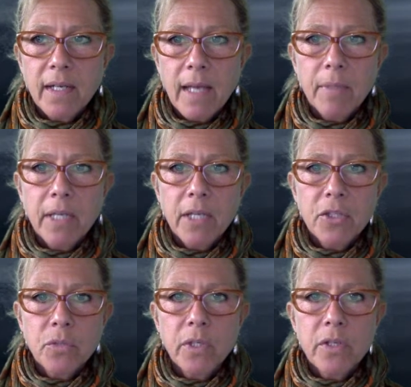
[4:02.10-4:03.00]

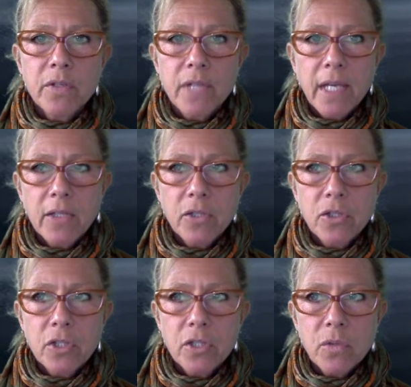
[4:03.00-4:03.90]
application windows, I can
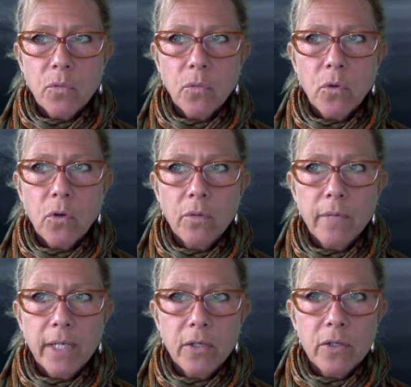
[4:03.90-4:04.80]
just roll
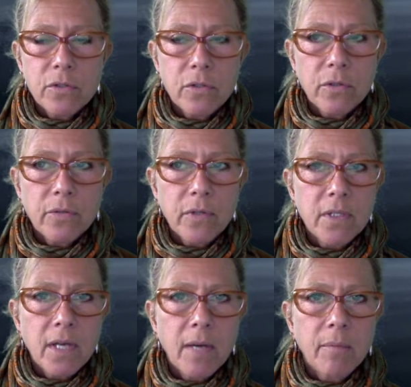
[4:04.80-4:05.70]
my cursor over the
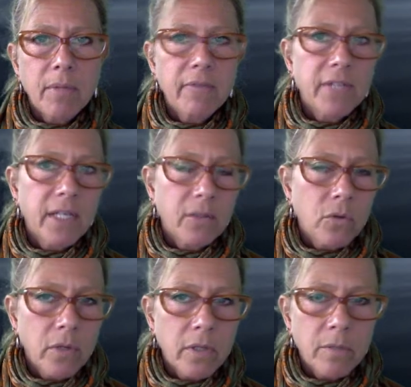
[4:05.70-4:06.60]
top left-hand
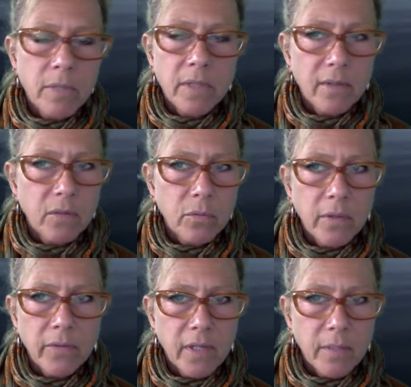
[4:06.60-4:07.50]
corner, because that's where
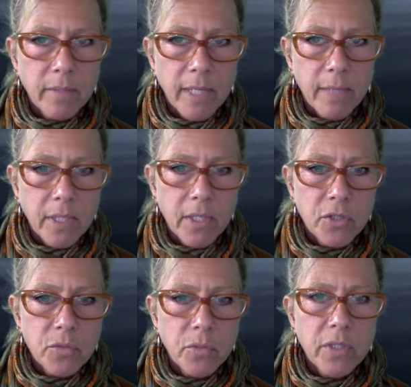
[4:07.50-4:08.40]
I've set up my
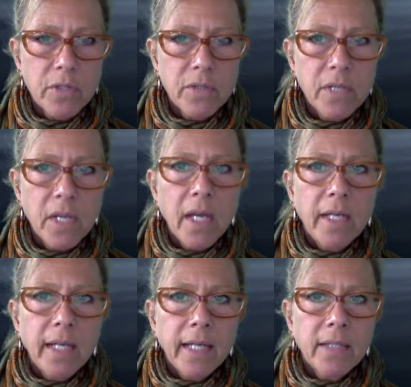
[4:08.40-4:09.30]
application windows,
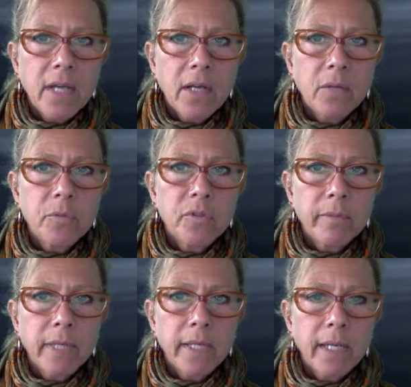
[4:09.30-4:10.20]
and I can toggle between
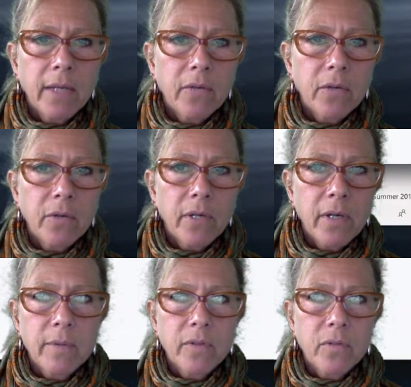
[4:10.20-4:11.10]
my accounts. So here
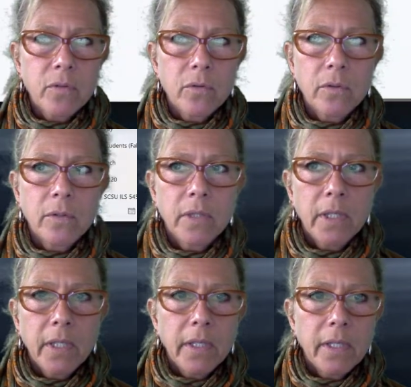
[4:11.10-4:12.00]
I'm at school,
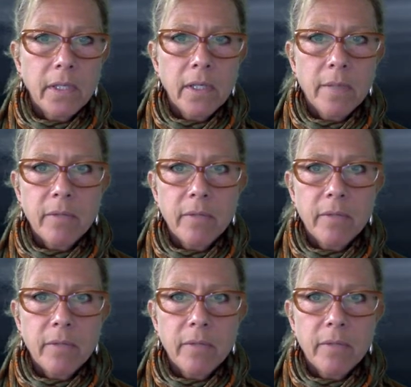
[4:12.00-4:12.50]
here I'm in